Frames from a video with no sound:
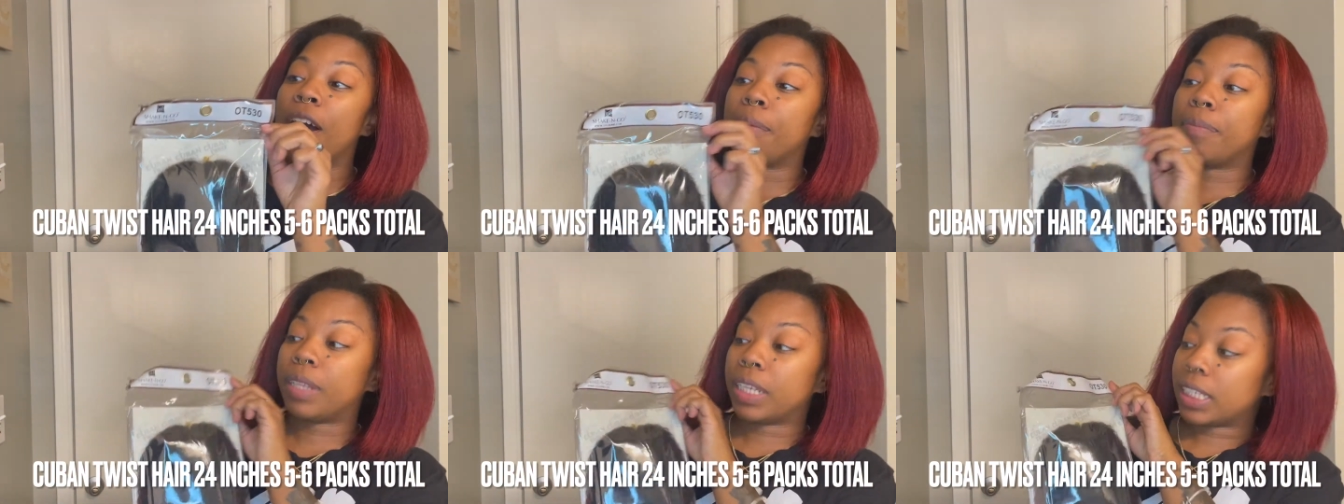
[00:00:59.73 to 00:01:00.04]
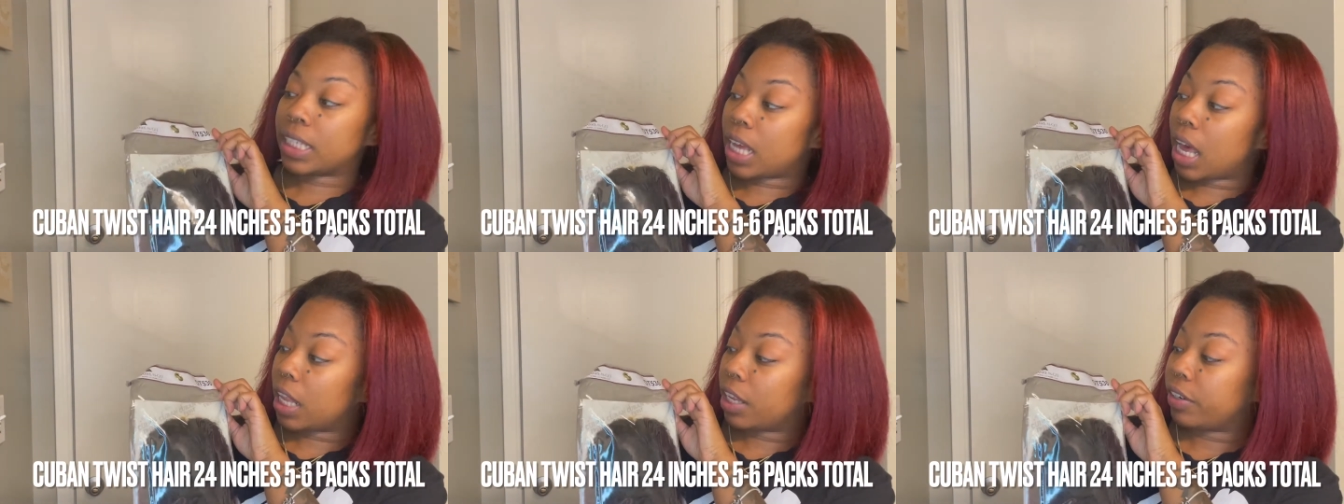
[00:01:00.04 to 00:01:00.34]

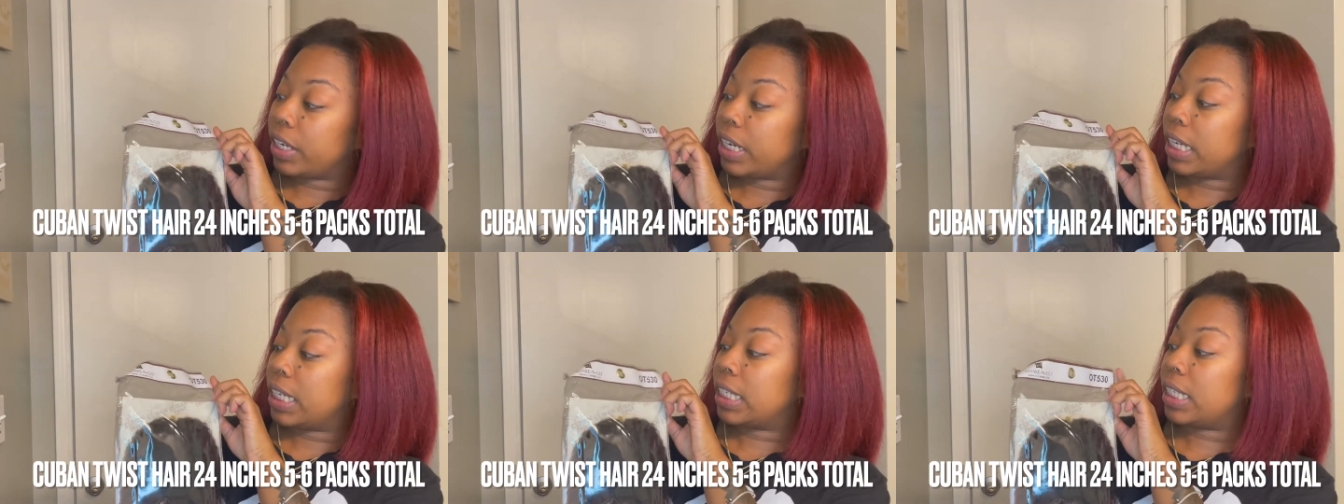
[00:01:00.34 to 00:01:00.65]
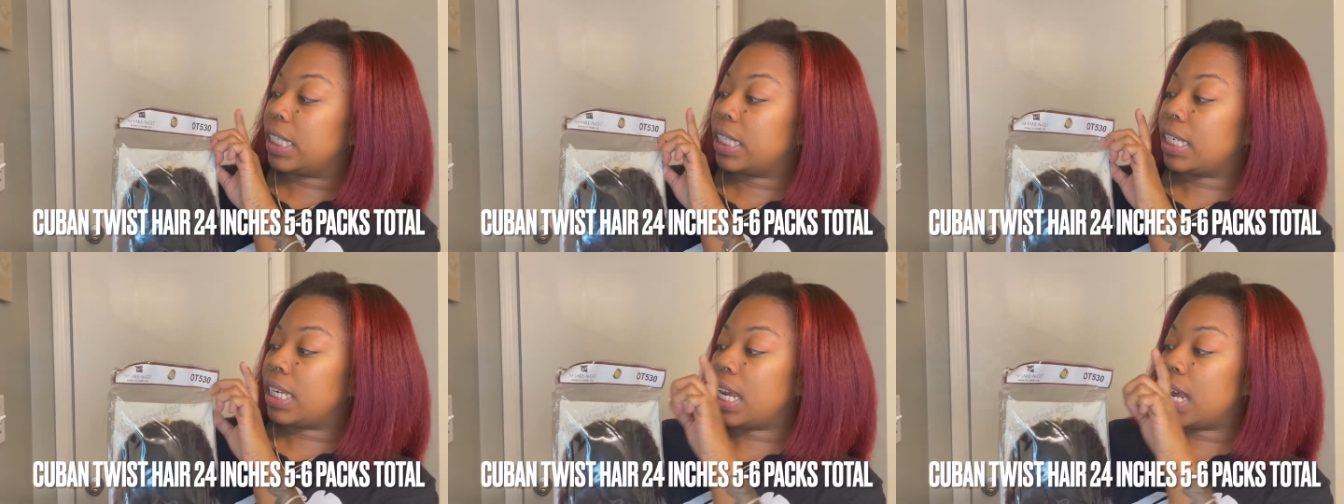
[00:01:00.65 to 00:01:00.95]
This color
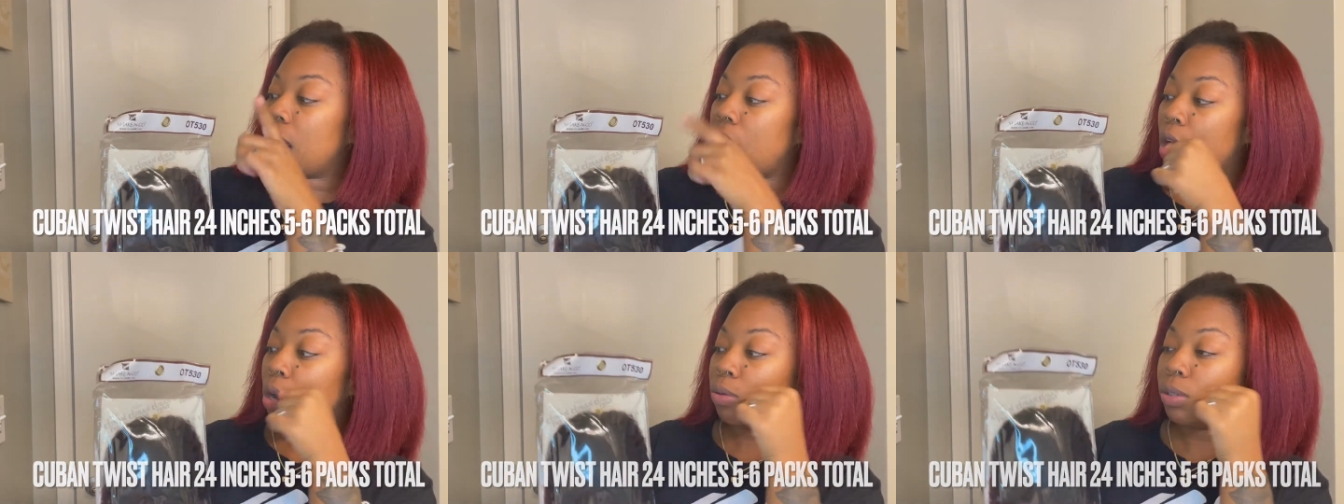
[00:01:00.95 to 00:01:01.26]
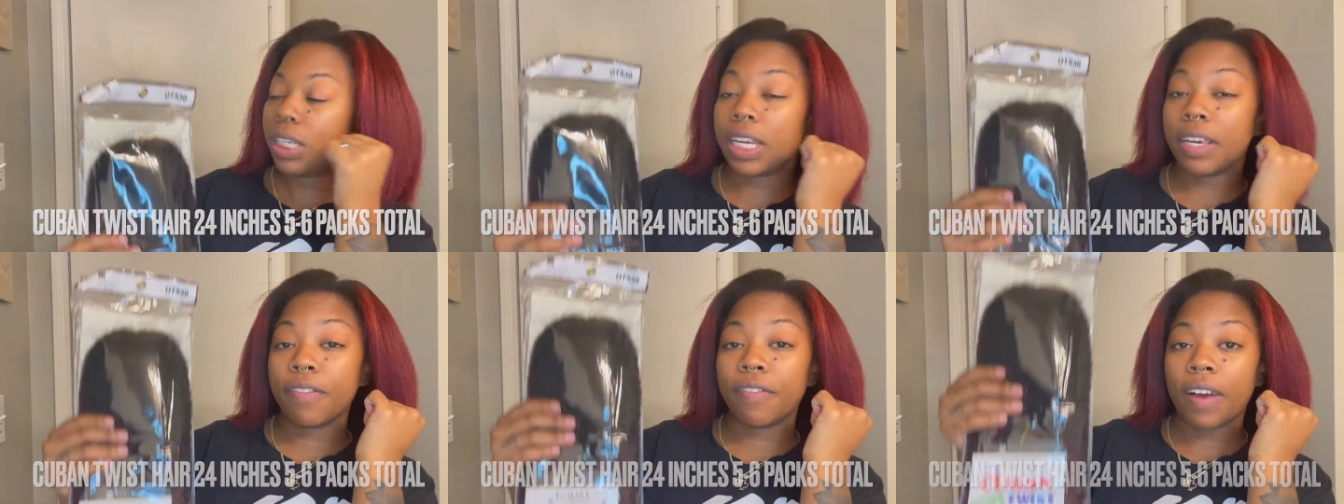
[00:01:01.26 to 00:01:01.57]
is
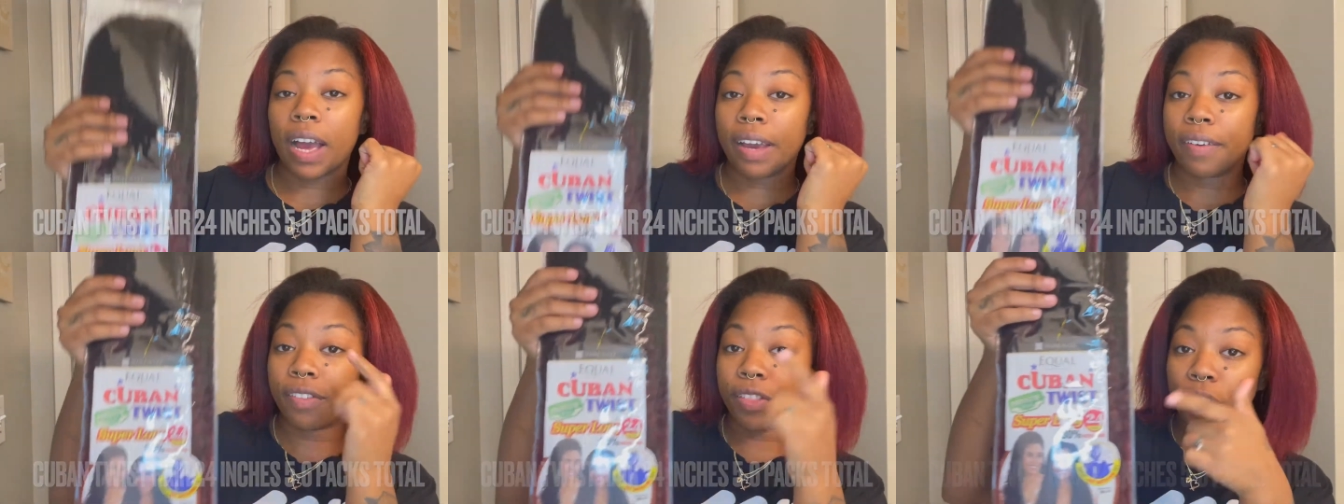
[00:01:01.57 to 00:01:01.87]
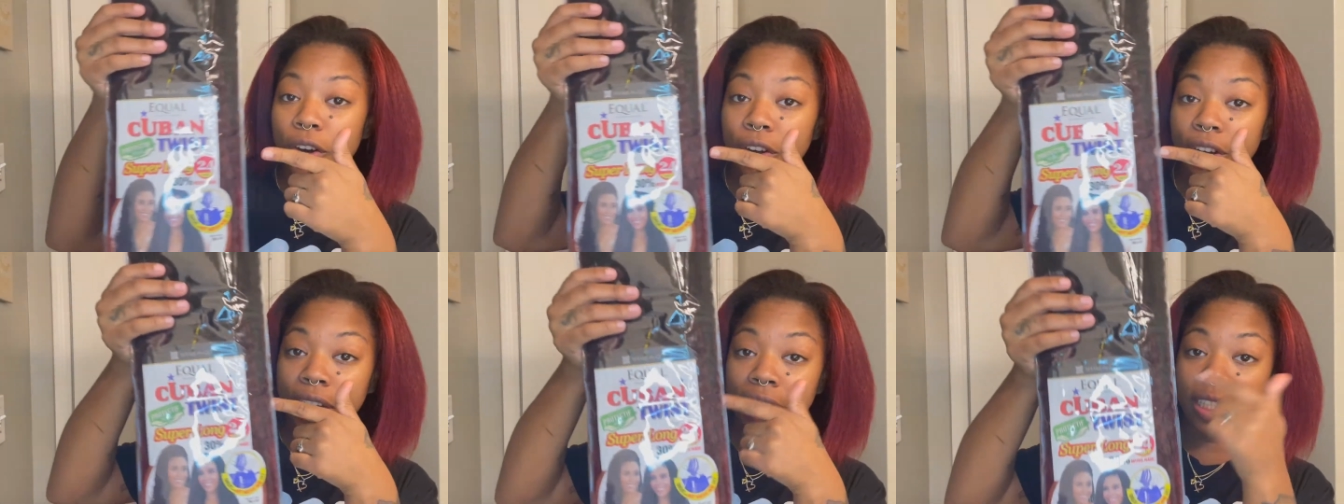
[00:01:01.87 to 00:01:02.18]
OT
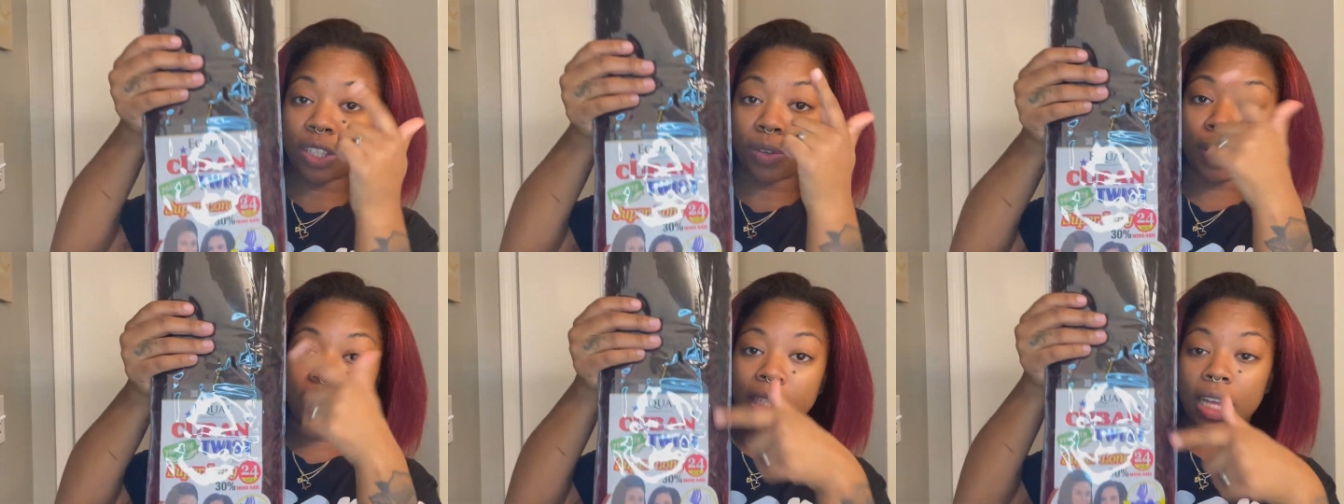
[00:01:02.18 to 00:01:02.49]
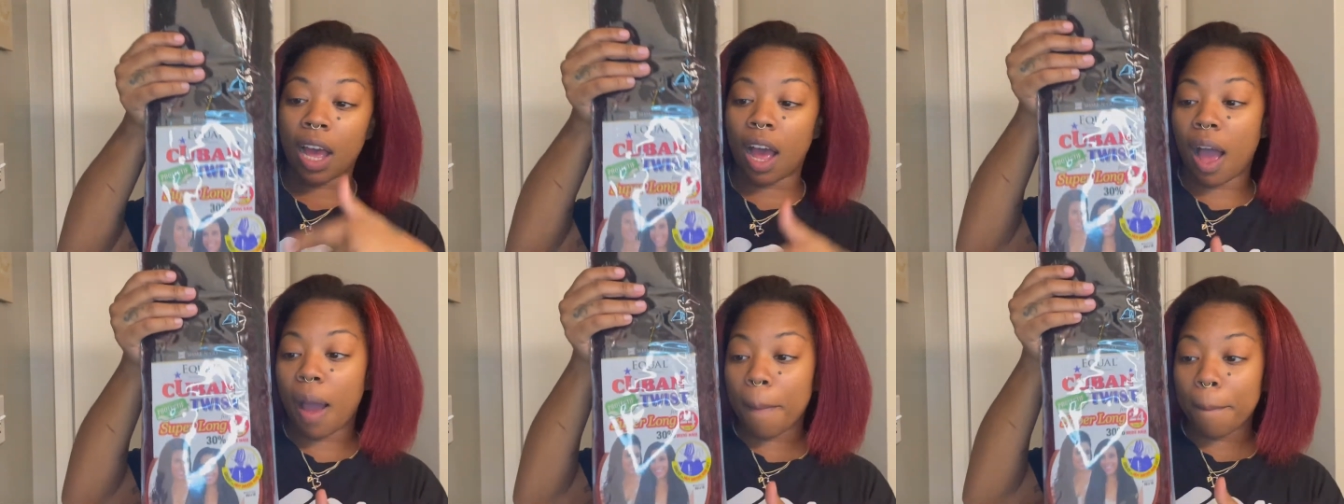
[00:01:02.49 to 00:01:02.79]
530, so it's
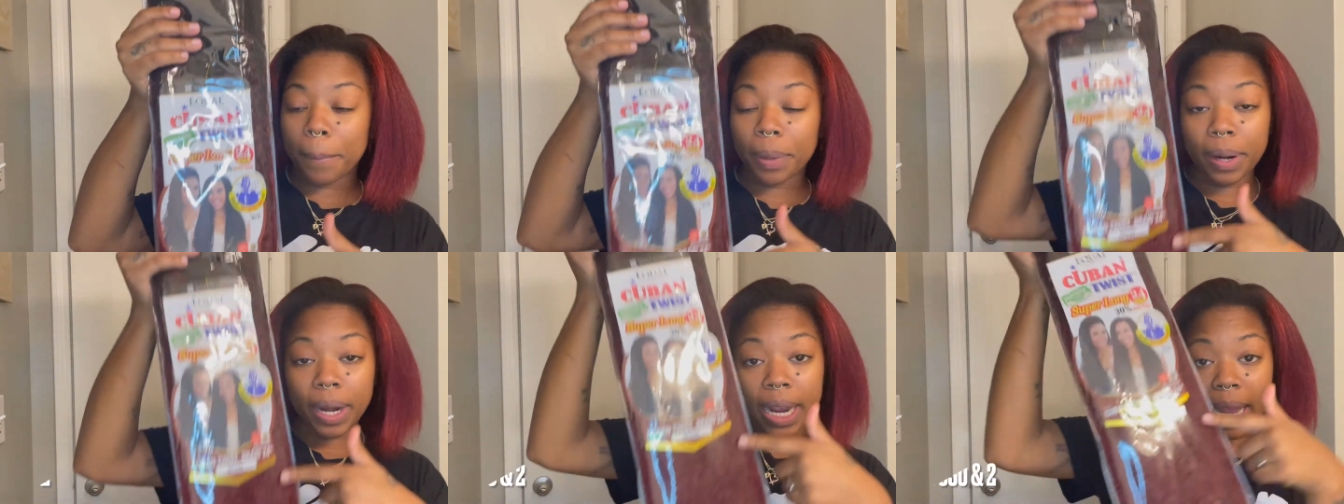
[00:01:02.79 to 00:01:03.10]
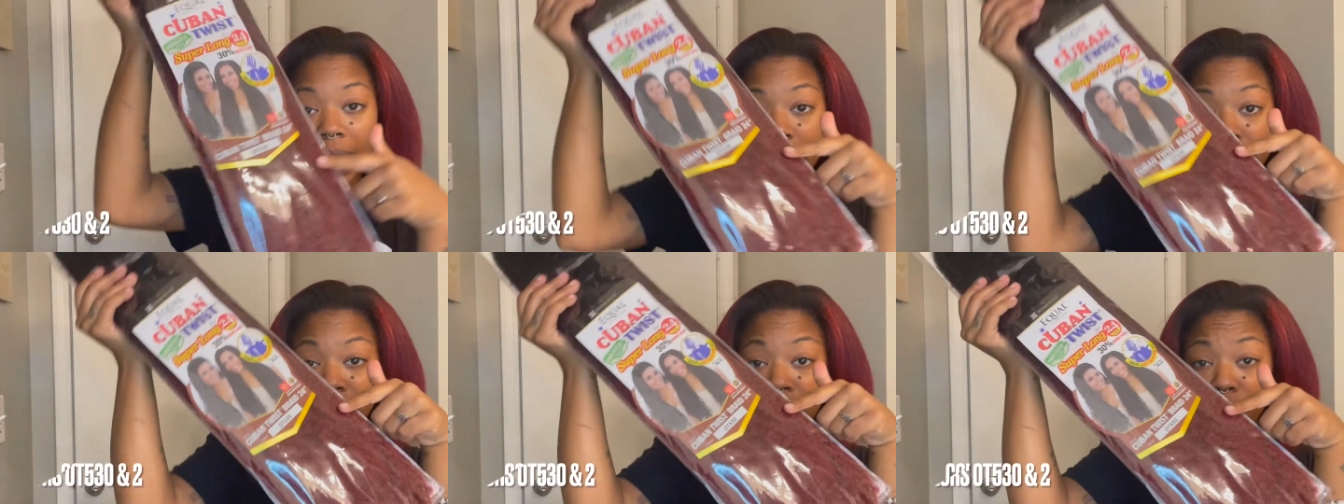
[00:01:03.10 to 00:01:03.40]
an
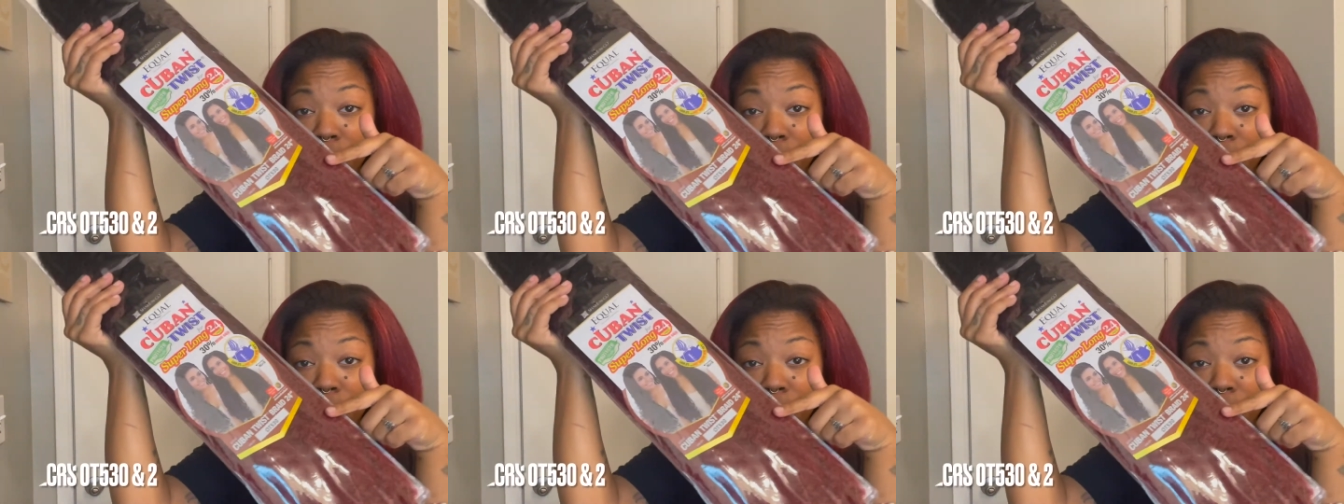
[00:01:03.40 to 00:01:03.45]
ombre like